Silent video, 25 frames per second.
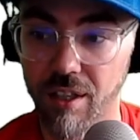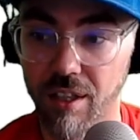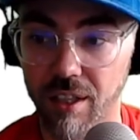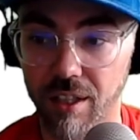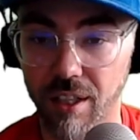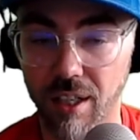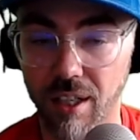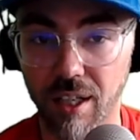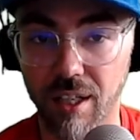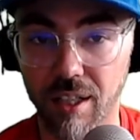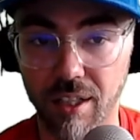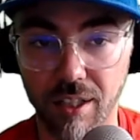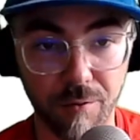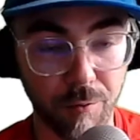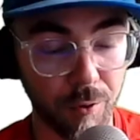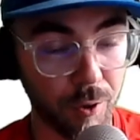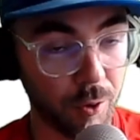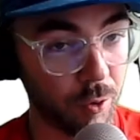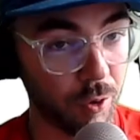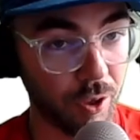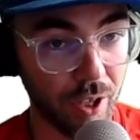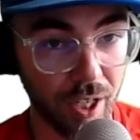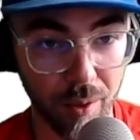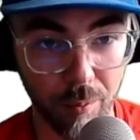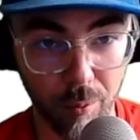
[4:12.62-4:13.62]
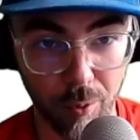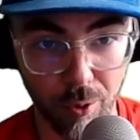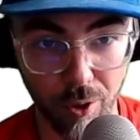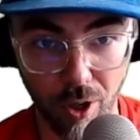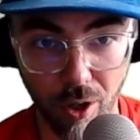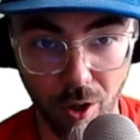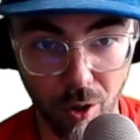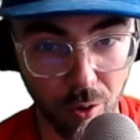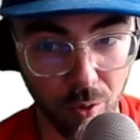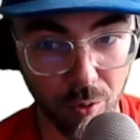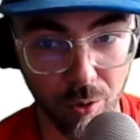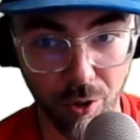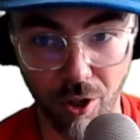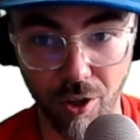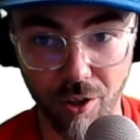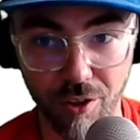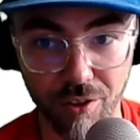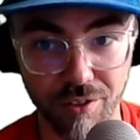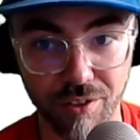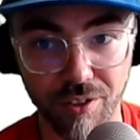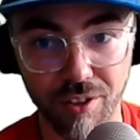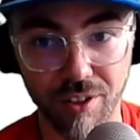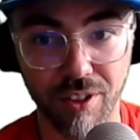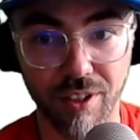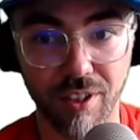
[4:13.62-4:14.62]
If we were able to hold
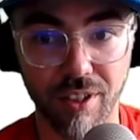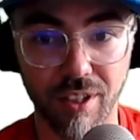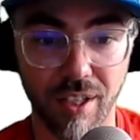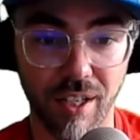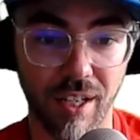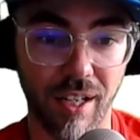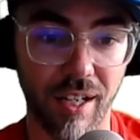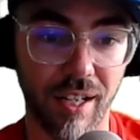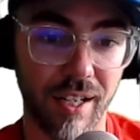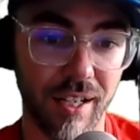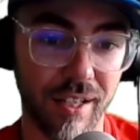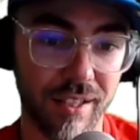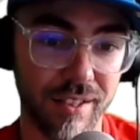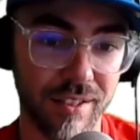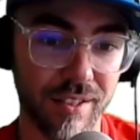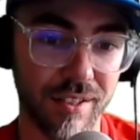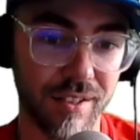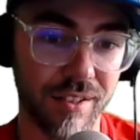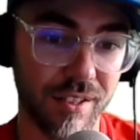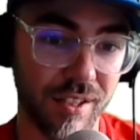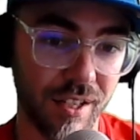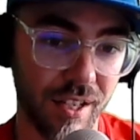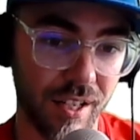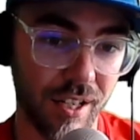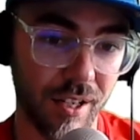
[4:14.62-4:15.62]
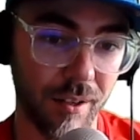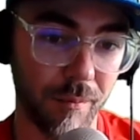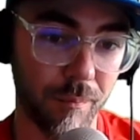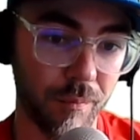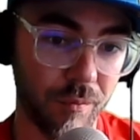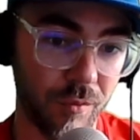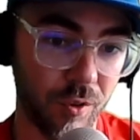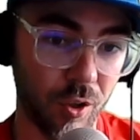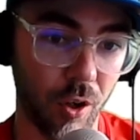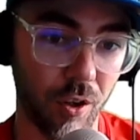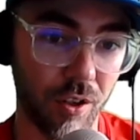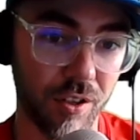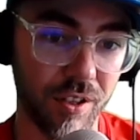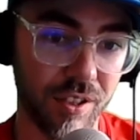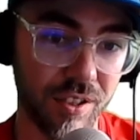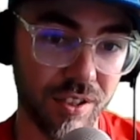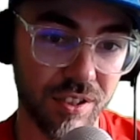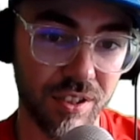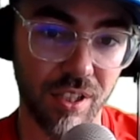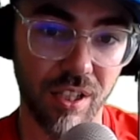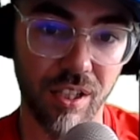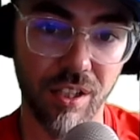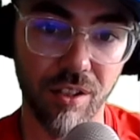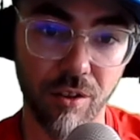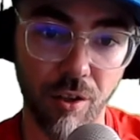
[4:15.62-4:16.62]
on and not
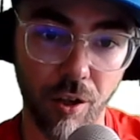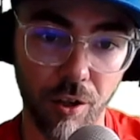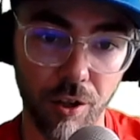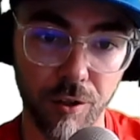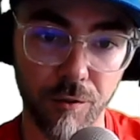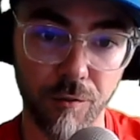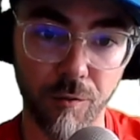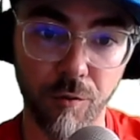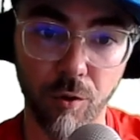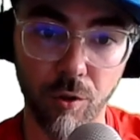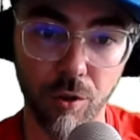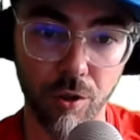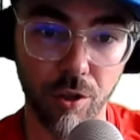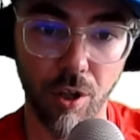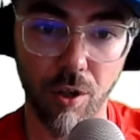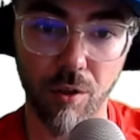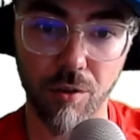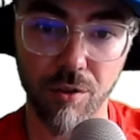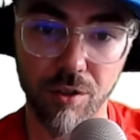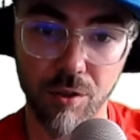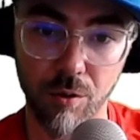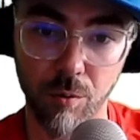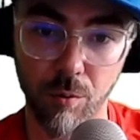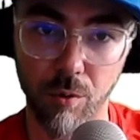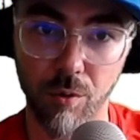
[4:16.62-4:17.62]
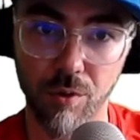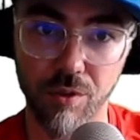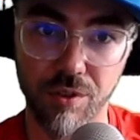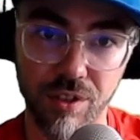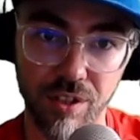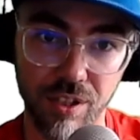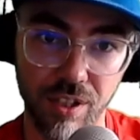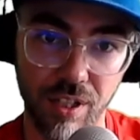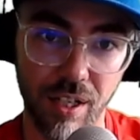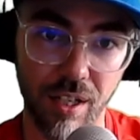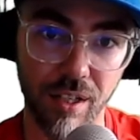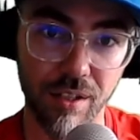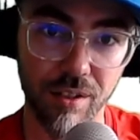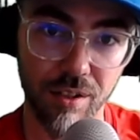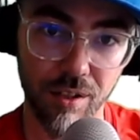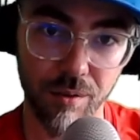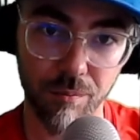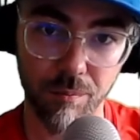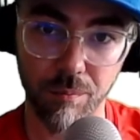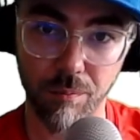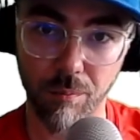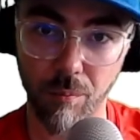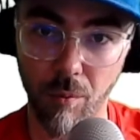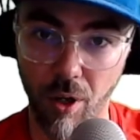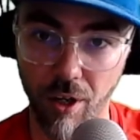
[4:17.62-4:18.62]
concede those 4 goals towards the end, it
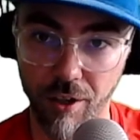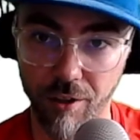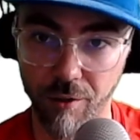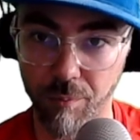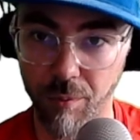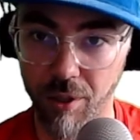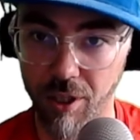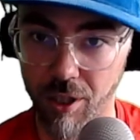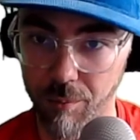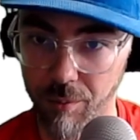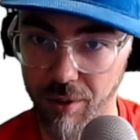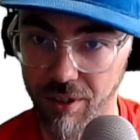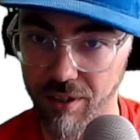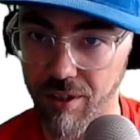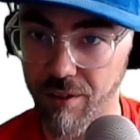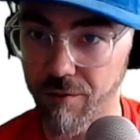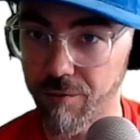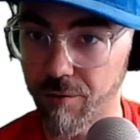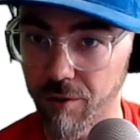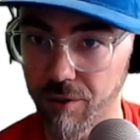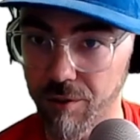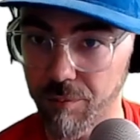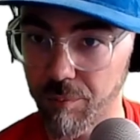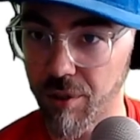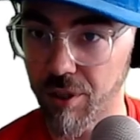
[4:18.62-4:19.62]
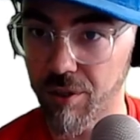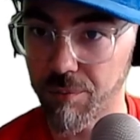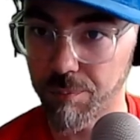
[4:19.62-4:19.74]
might have been a bit different.